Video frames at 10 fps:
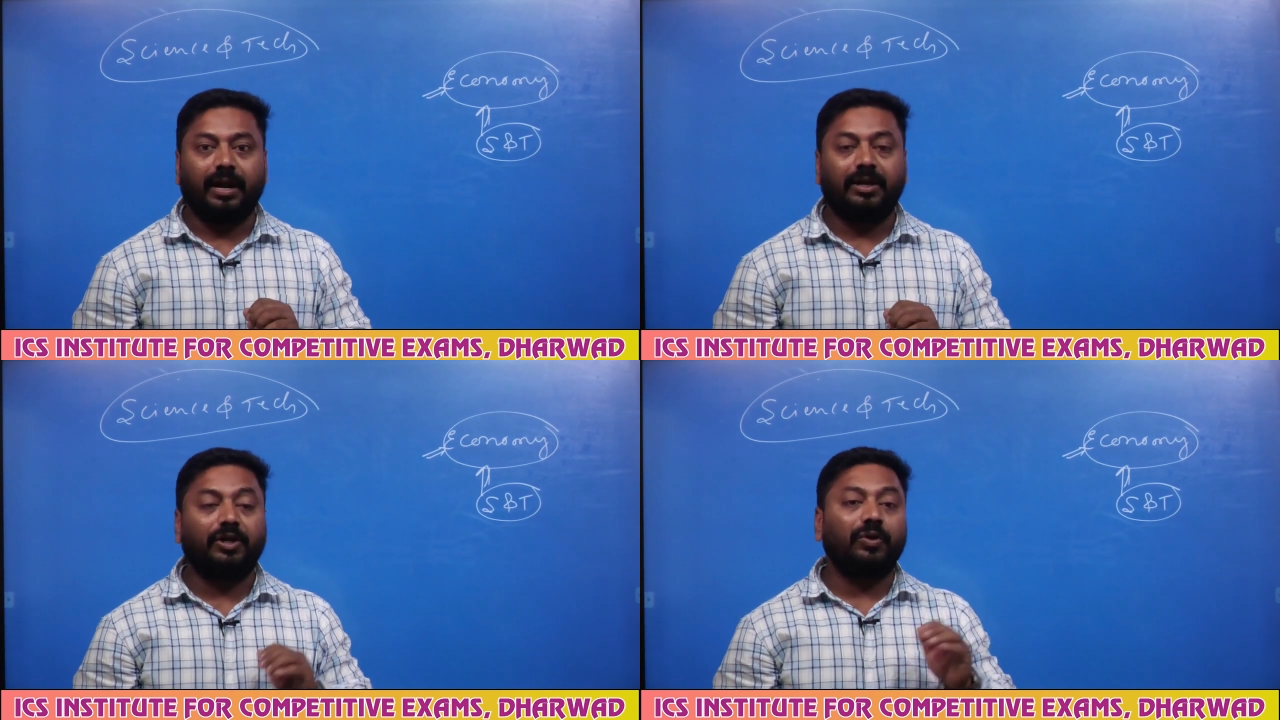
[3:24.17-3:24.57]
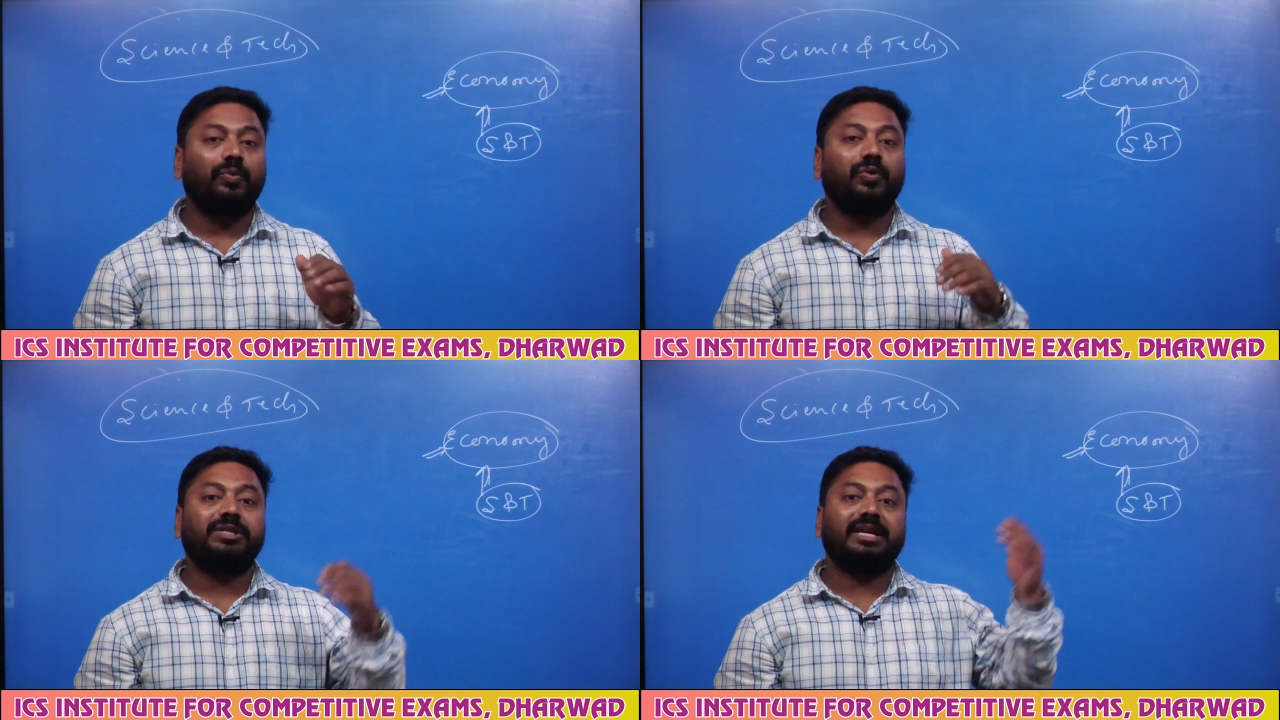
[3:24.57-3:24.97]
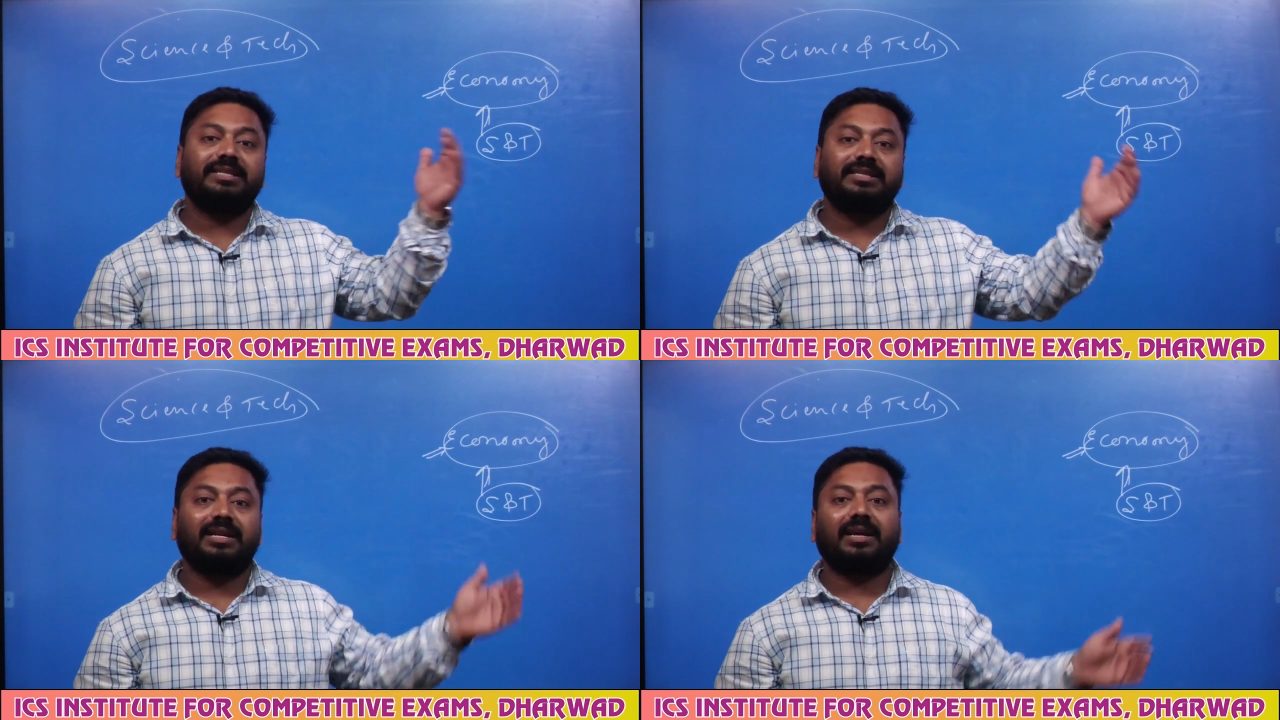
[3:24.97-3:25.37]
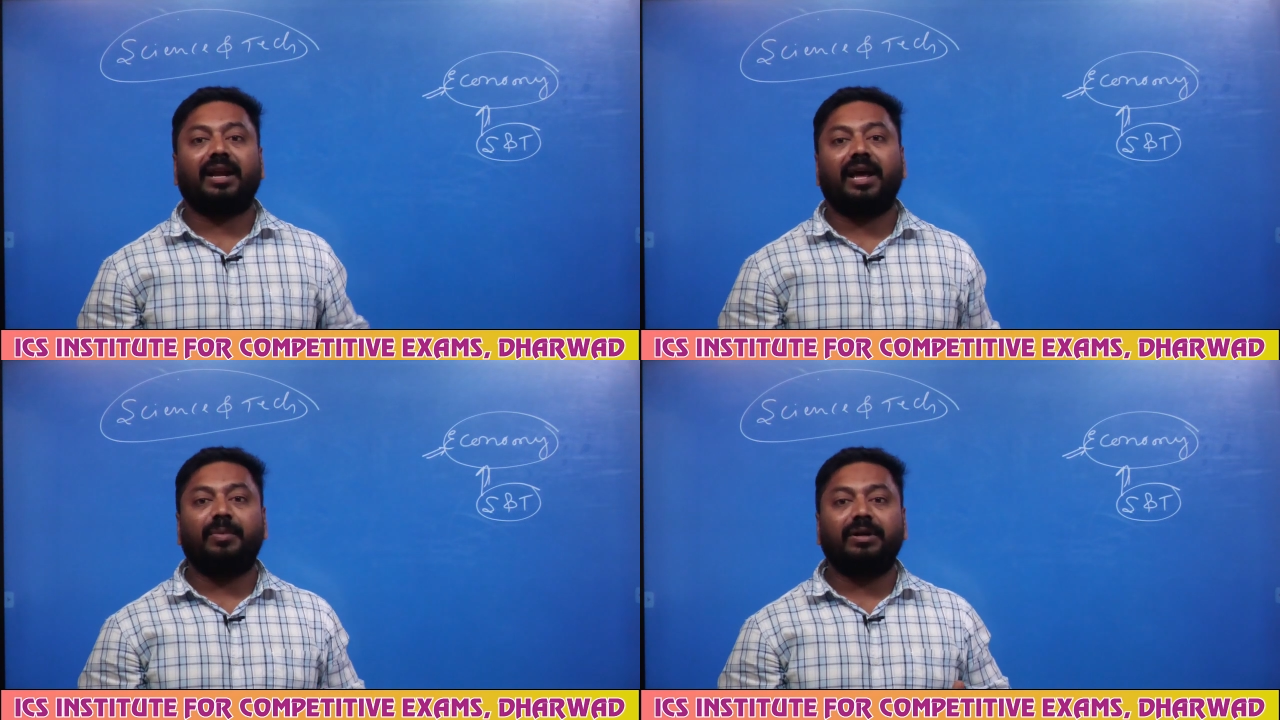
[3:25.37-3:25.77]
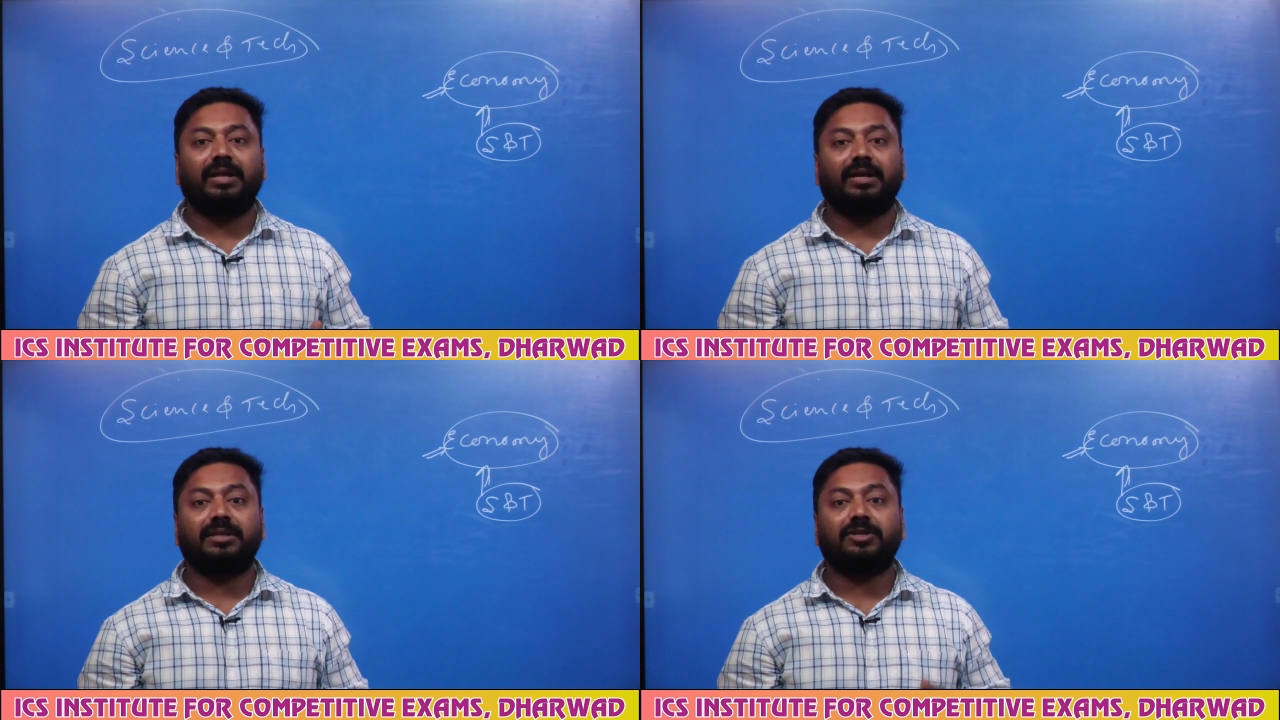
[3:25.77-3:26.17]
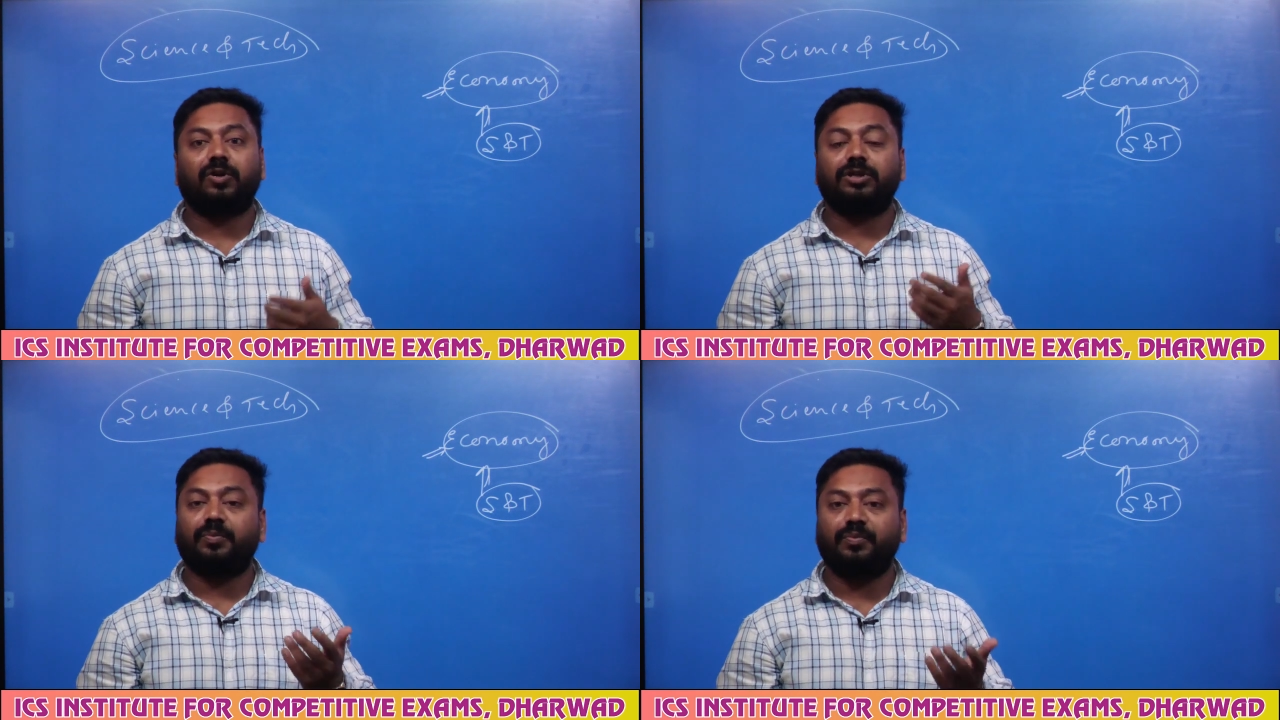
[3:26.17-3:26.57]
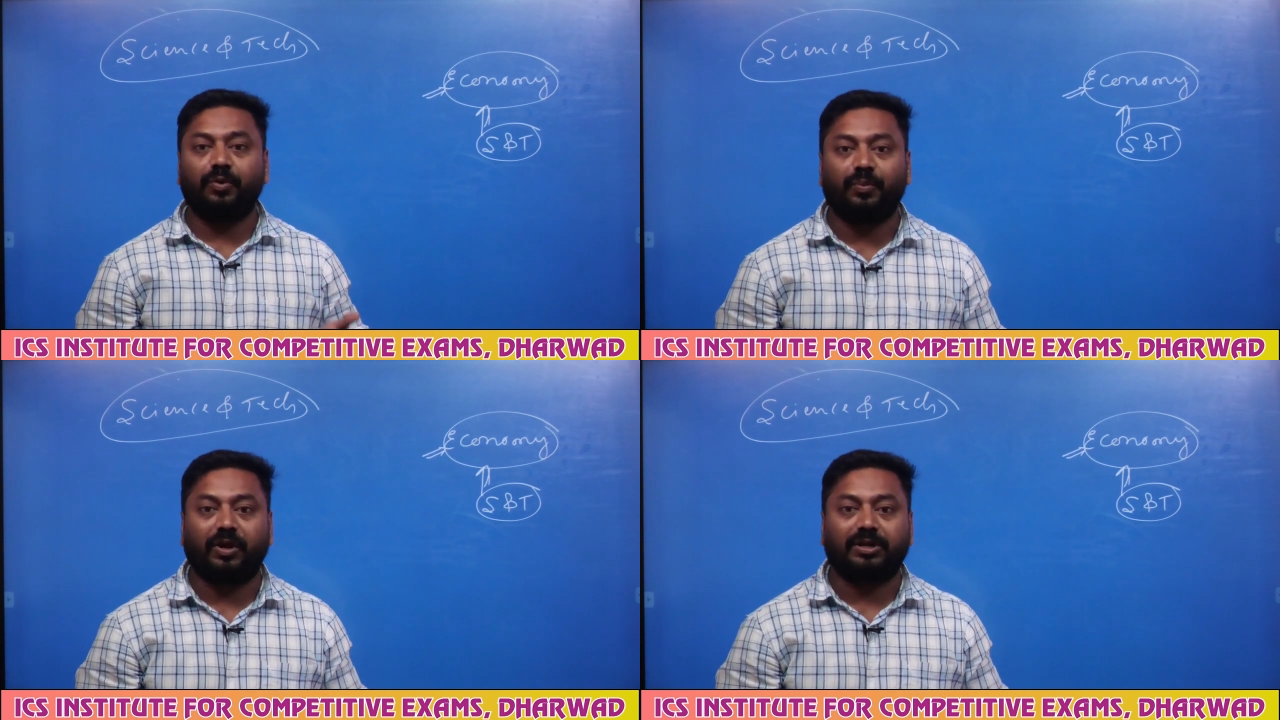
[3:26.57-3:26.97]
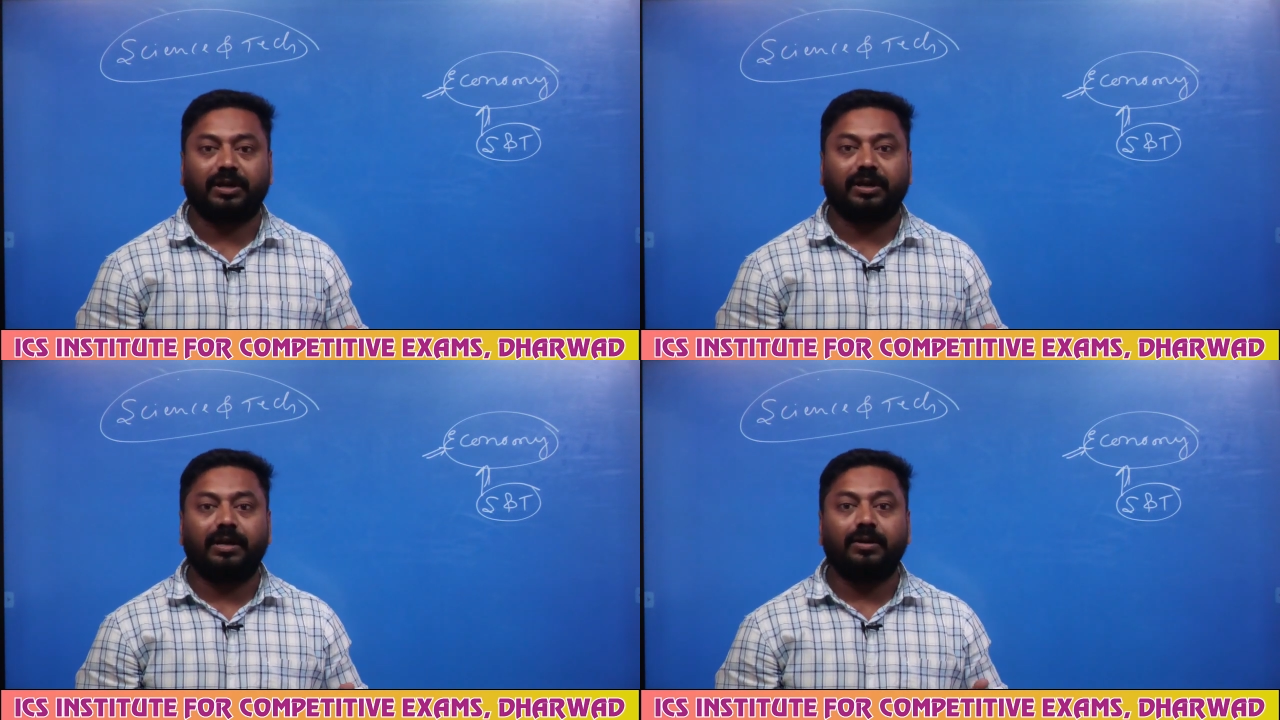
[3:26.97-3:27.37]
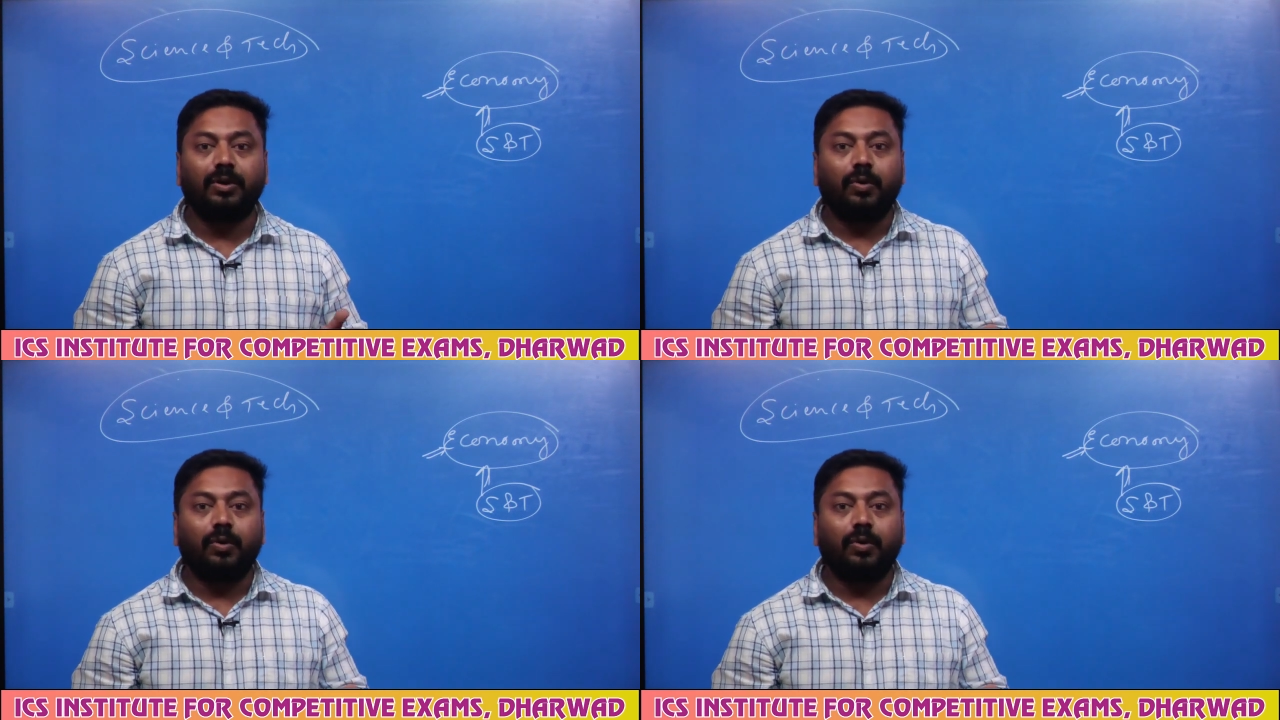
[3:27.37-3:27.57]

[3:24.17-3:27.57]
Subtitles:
And due to changes in a climate, there is a shortage of food production, right?